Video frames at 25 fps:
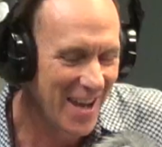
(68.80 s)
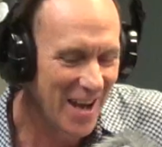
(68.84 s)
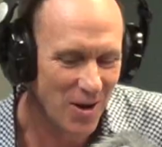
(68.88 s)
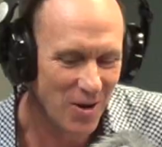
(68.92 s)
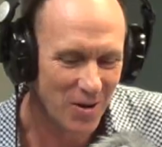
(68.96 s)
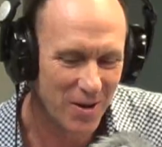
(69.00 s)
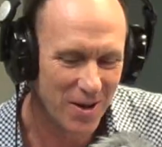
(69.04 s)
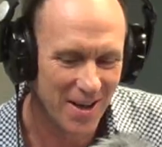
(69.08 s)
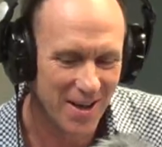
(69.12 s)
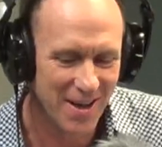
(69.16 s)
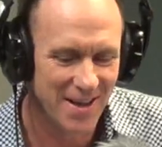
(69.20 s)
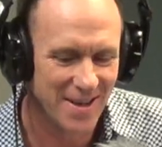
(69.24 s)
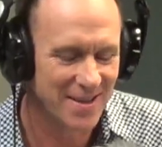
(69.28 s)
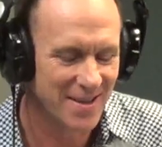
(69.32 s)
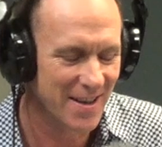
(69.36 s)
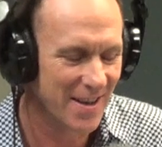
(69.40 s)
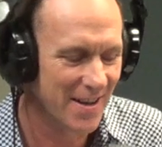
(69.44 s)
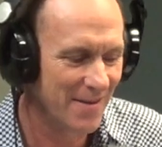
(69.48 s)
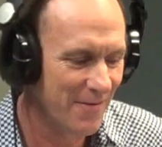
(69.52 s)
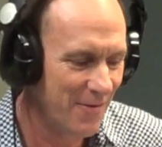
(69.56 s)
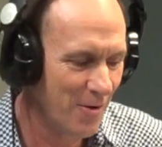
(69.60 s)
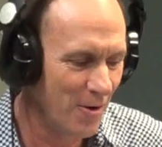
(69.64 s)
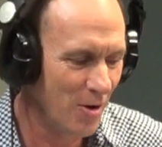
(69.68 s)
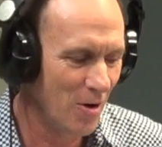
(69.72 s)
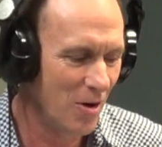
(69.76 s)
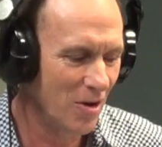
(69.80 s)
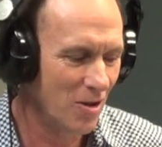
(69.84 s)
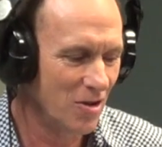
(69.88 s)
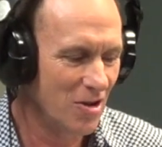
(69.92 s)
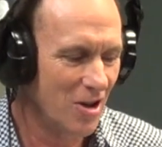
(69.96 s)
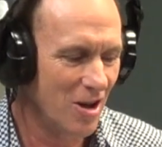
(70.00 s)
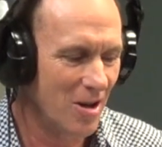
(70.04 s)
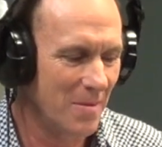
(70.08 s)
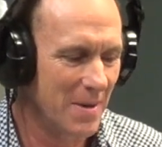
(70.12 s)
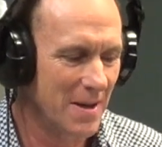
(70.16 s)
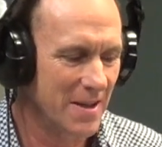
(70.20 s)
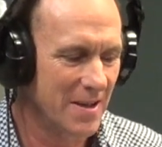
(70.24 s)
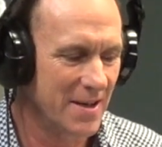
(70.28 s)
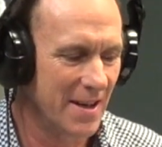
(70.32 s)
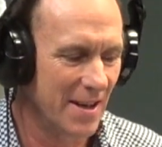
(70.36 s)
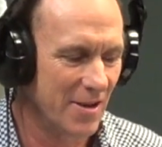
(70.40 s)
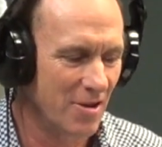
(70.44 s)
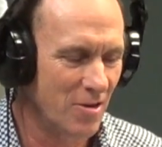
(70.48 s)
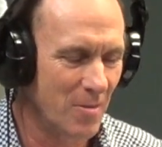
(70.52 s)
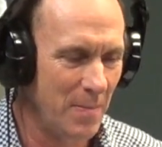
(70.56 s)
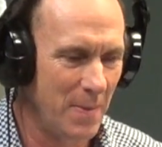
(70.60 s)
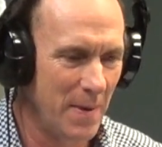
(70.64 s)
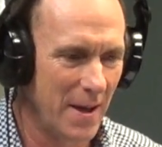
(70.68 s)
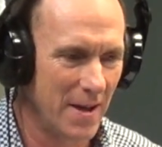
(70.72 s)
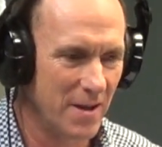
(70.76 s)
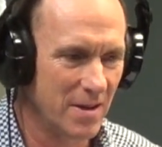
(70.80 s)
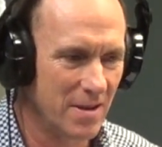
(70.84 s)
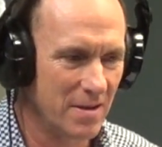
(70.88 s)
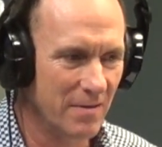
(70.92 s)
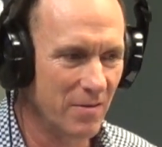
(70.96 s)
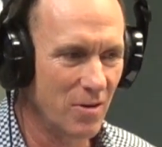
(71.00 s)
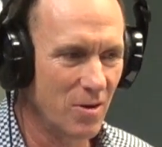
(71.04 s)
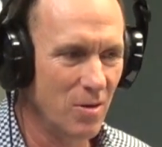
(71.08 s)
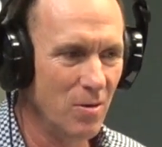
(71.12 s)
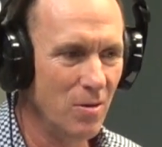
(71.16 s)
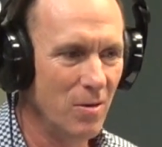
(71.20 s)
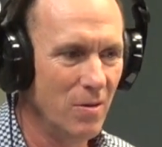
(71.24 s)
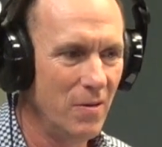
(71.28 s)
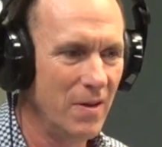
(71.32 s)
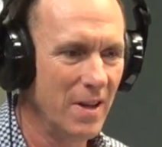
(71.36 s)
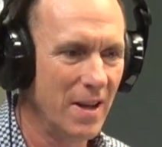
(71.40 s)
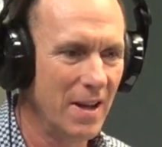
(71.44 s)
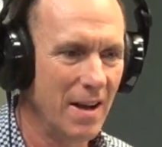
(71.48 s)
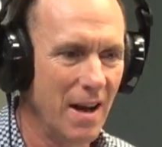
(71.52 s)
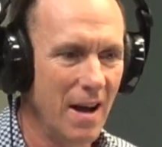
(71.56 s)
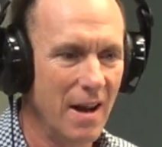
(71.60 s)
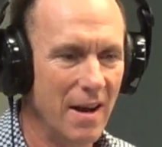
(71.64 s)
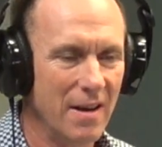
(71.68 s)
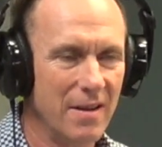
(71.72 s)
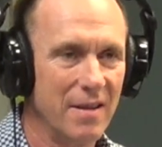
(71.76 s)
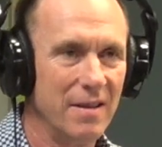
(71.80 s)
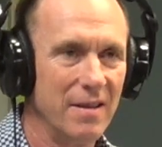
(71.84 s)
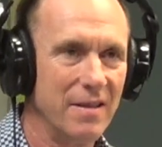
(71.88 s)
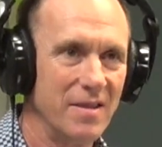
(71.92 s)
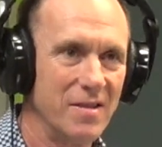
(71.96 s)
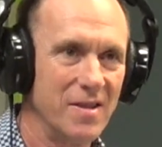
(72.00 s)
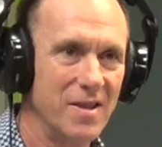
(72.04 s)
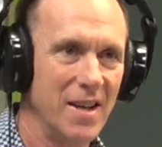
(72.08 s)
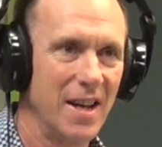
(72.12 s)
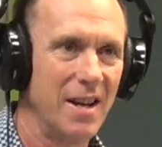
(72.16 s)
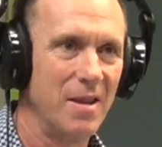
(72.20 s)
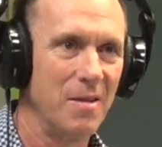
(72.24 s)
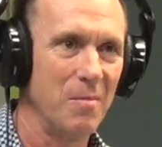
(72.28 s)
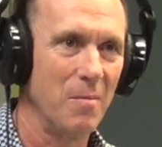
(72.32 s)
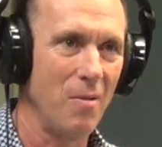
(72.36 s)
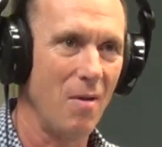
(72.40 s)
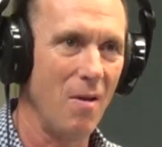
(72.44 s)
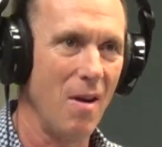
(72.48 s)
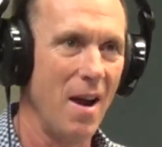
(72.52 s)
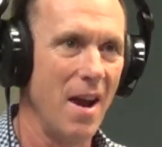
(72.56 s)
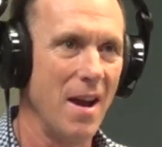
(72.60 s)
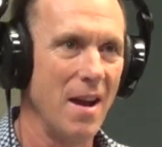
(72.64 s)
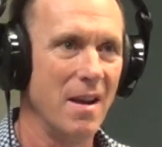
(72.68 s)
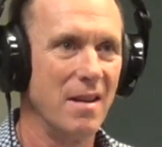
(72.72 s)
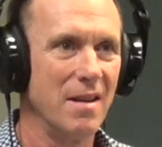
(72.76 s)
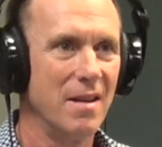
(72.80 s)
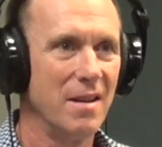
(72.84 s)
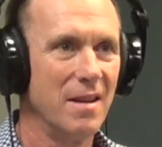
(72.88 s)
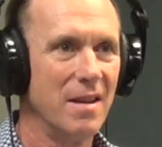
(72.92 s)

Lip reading: Yeah, look, it is. And for a long time, us naturopaths have called the gut the second brain.